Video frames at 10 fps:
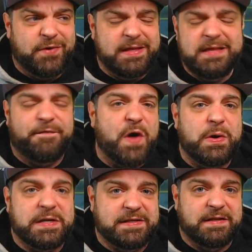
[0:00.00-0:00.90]
Really, the
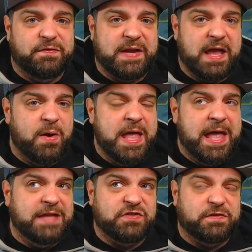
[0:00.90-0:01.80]
focus of this video
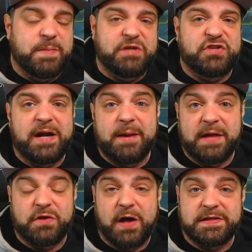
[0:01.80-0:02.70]
is just me sharing my
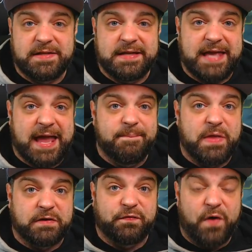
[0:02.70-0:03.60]
thoughts on the game
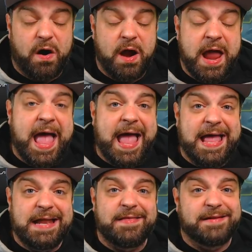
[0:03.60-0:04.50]
thus far
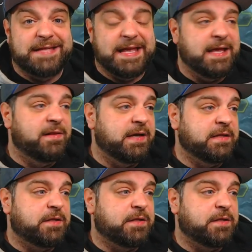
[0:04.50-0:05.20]
and then taking a look at the